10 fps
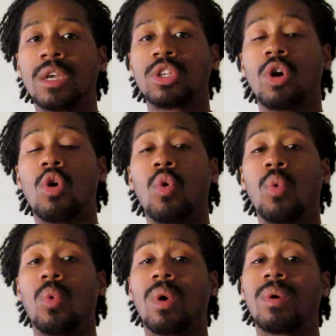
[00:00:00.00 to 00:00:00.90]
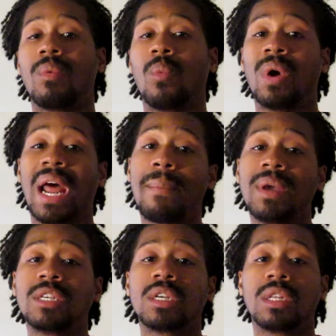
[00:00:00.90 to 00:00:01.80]
So what I
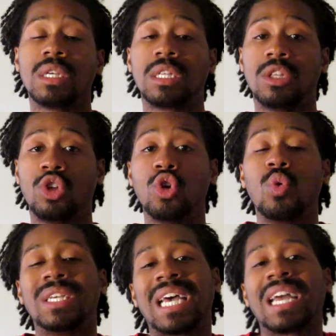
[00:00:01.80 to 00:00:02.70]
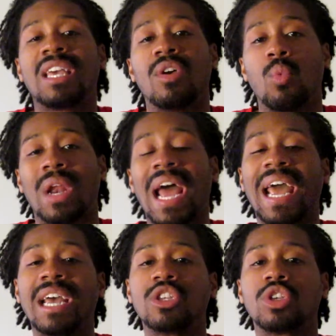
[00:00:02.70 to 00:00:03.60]
basically do is
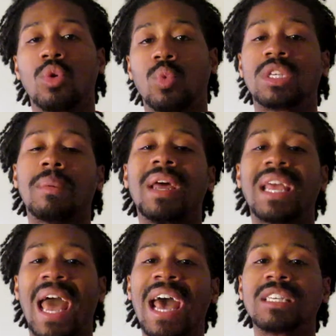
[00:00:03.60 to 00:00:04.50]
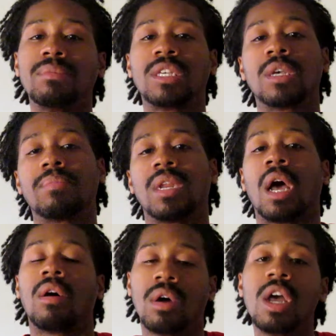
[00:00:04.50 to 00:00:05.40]
when somebody asks me something,
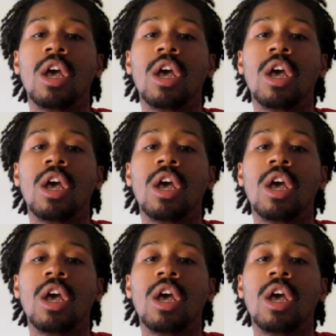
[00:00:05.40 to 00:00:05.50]
I'll